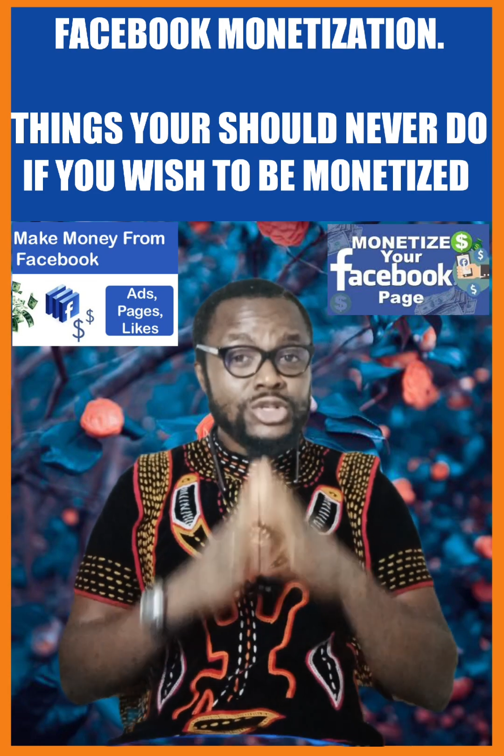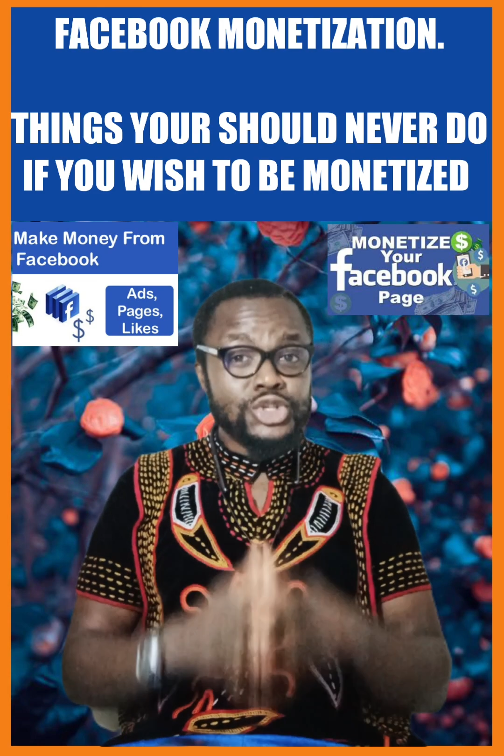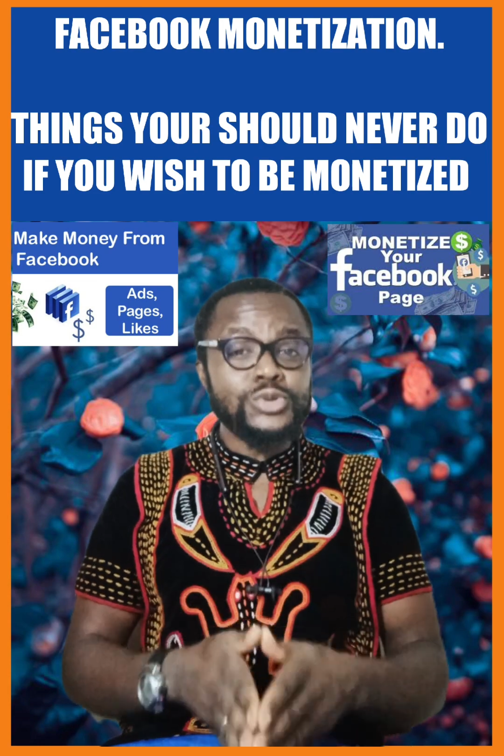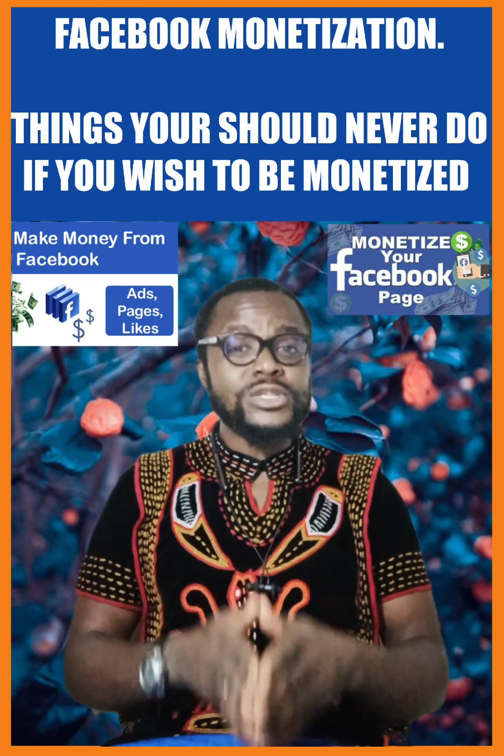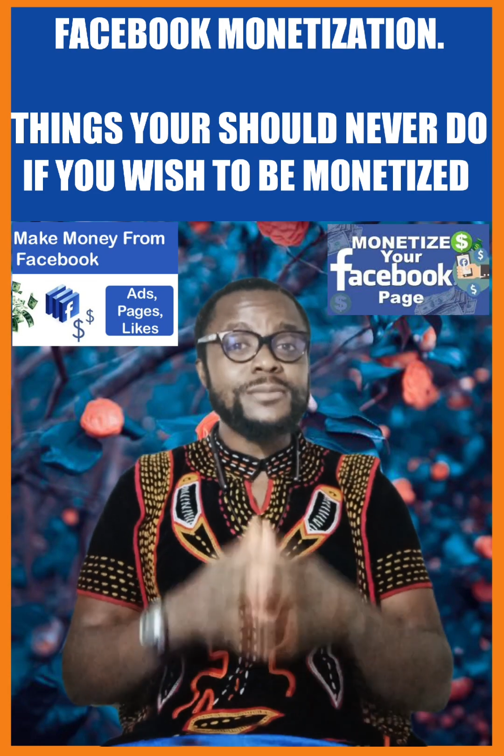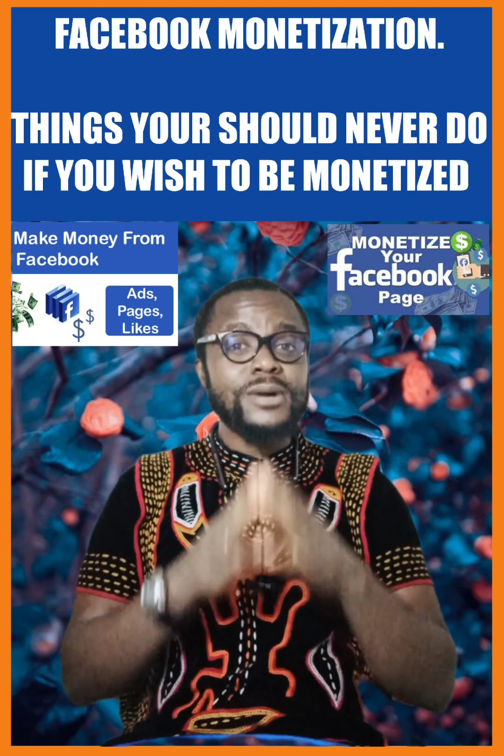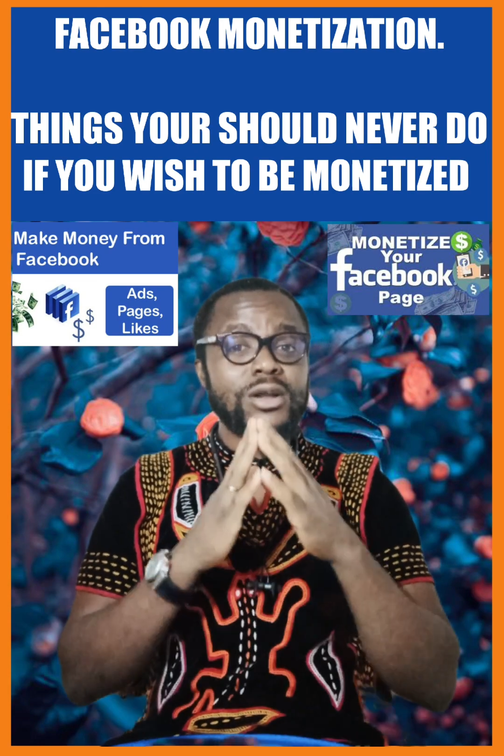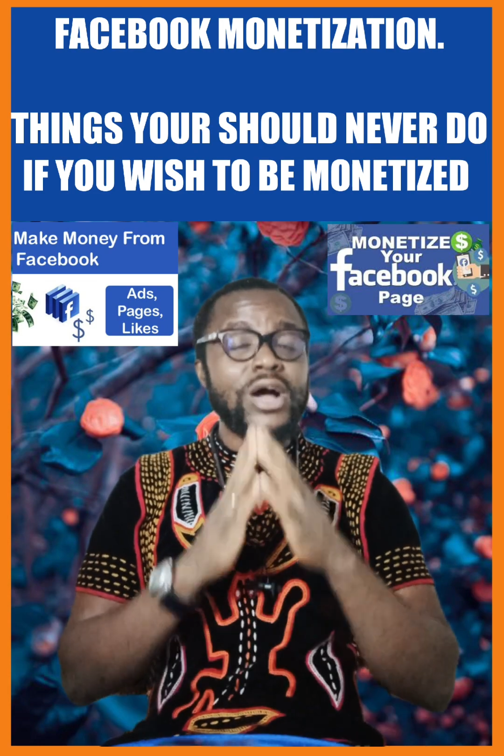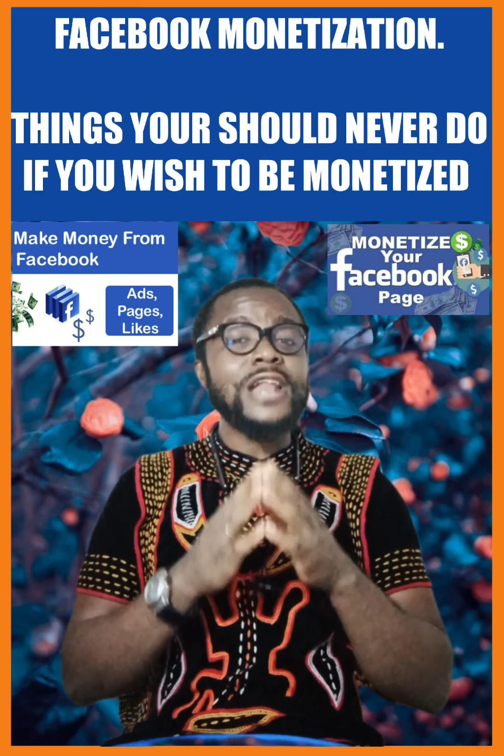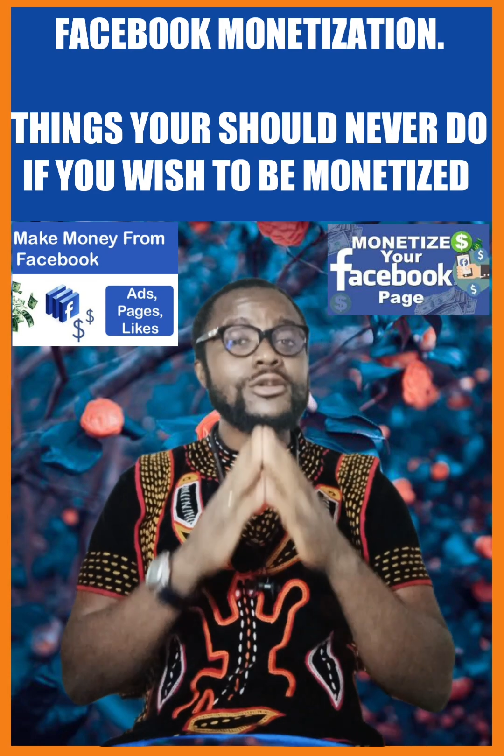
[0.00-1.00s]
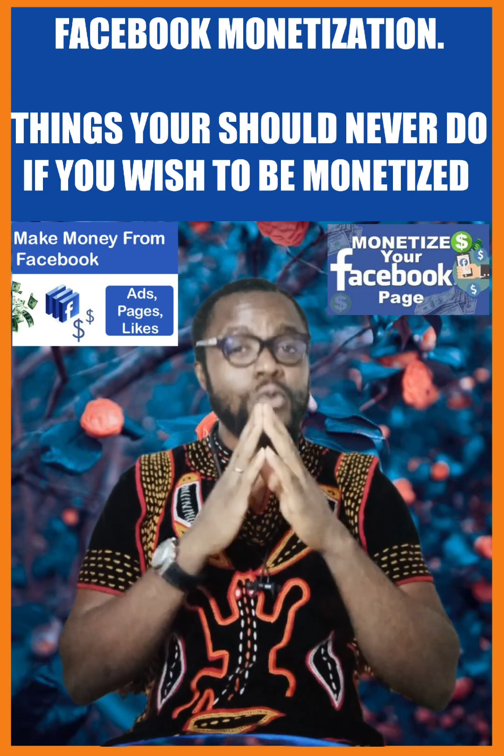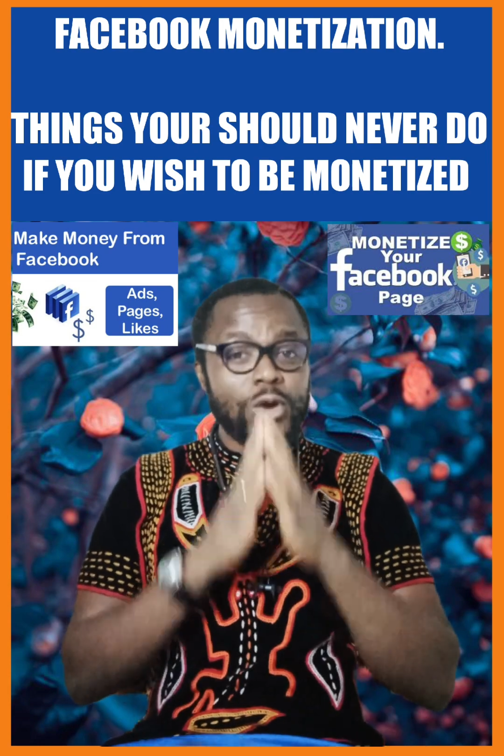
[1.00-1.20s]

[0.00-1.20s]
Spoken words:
suitable and